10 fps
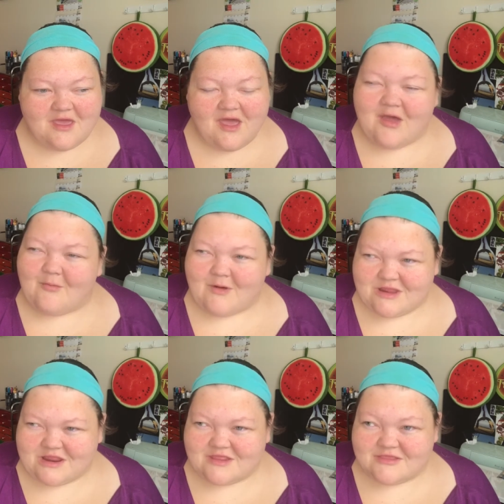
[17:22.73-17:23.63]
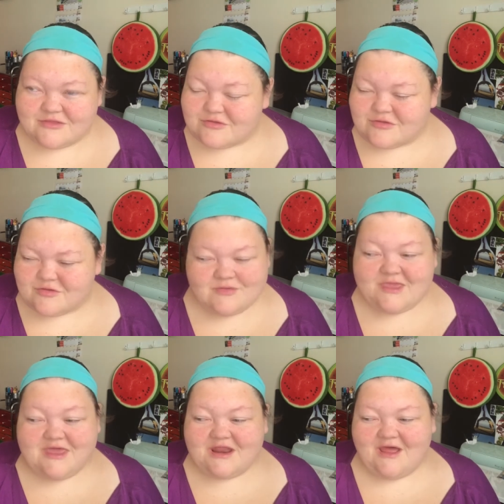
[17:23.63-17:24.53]
I wanted to
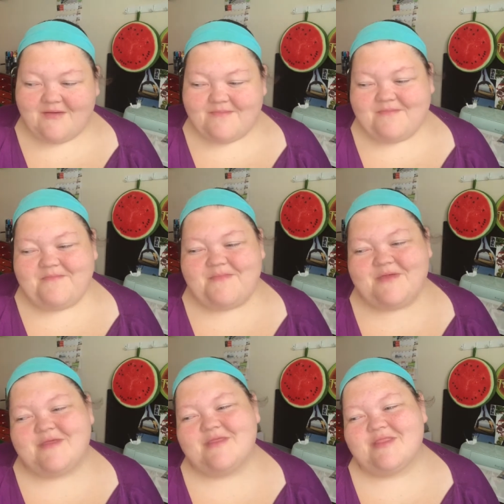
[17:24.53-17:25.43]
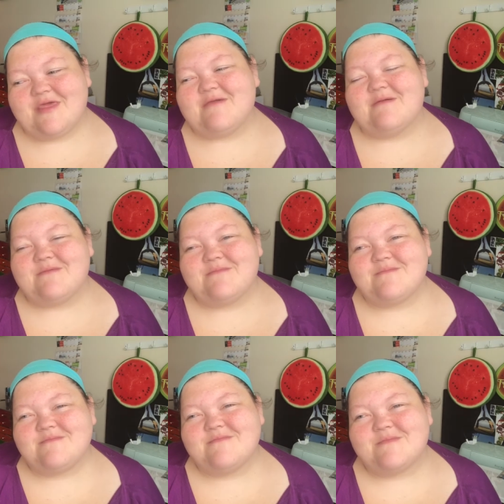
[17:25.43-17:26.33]
get up. Like my
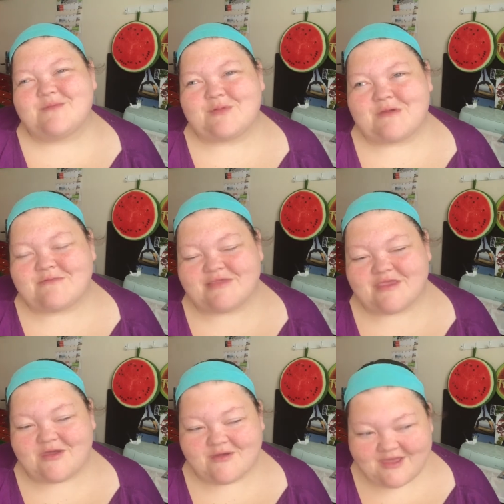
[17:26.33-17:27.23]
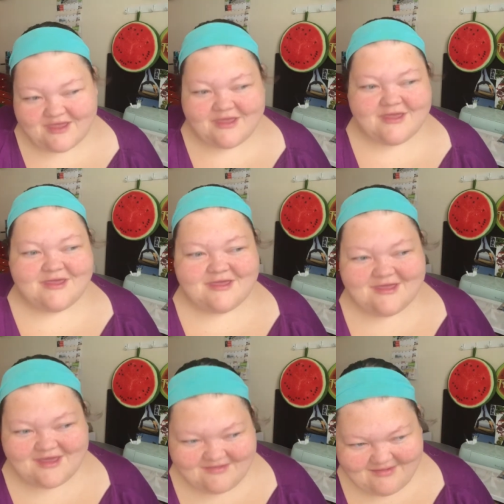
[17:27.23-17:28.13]
brain was like, okay,
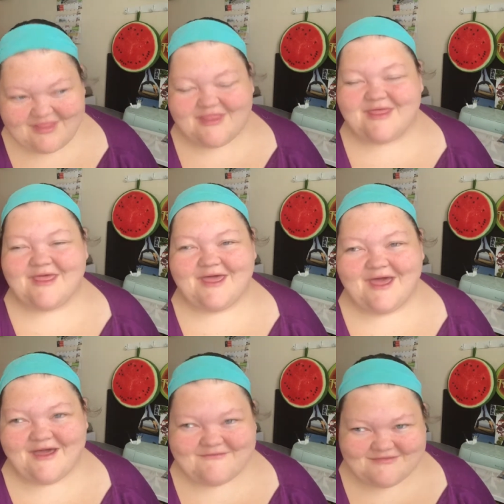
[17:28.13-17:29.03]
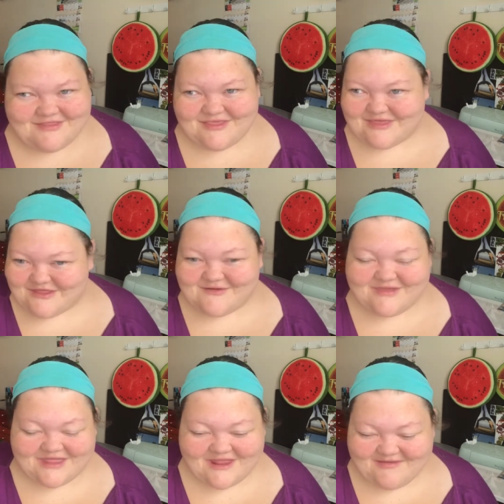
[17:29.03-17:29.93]
come on, I want, you know,
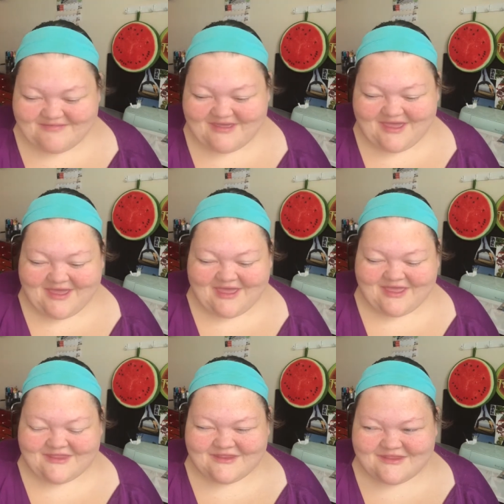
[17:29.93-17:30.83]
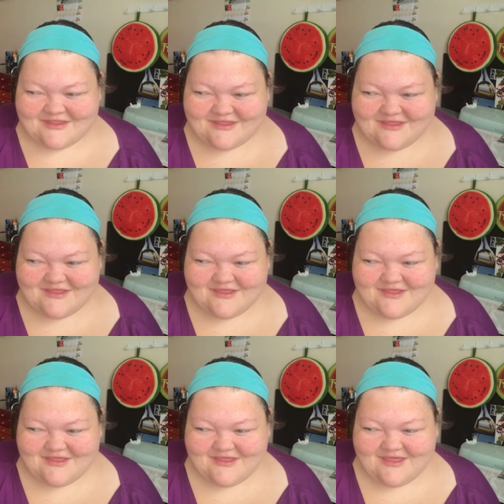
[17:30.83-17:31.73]
get up. And
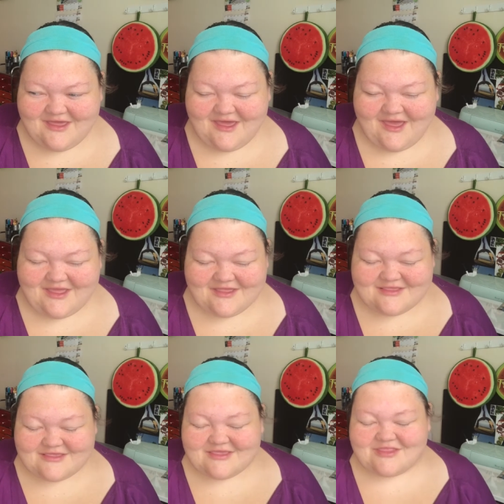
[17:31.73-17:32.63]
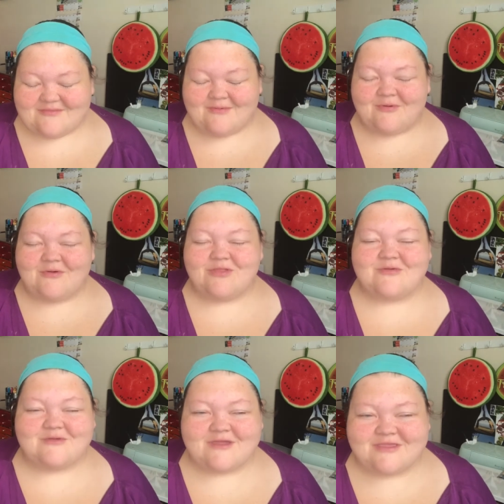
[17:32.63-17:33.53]
it just had to pull the
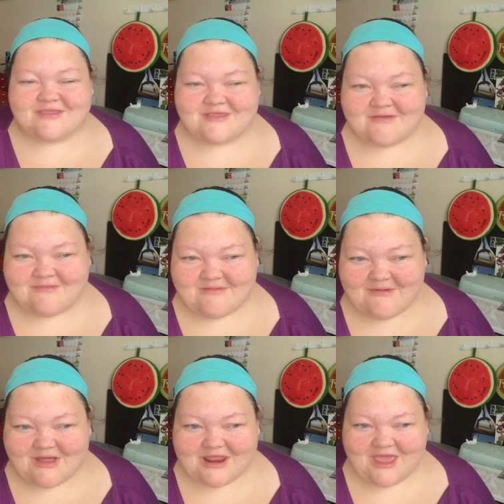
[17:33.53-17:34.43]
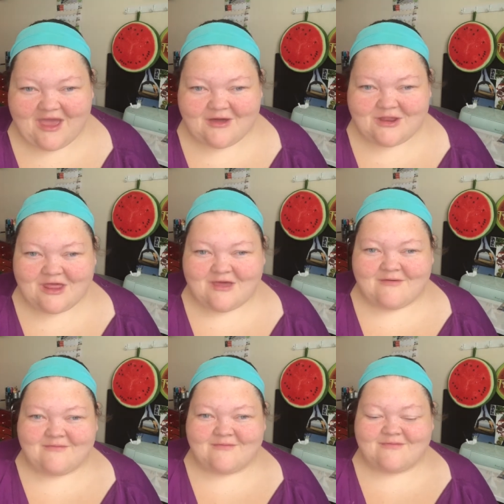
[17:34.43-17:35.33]
rest of my body out
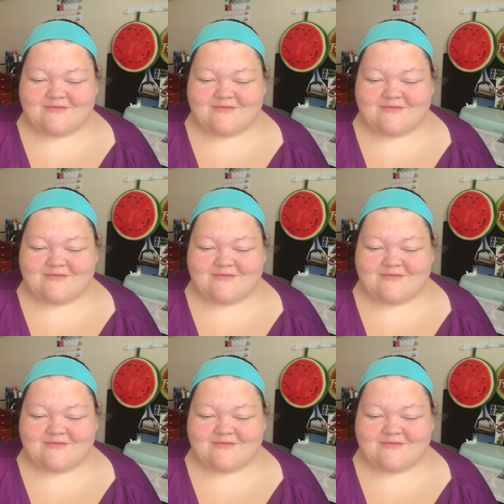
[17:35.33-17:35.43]
of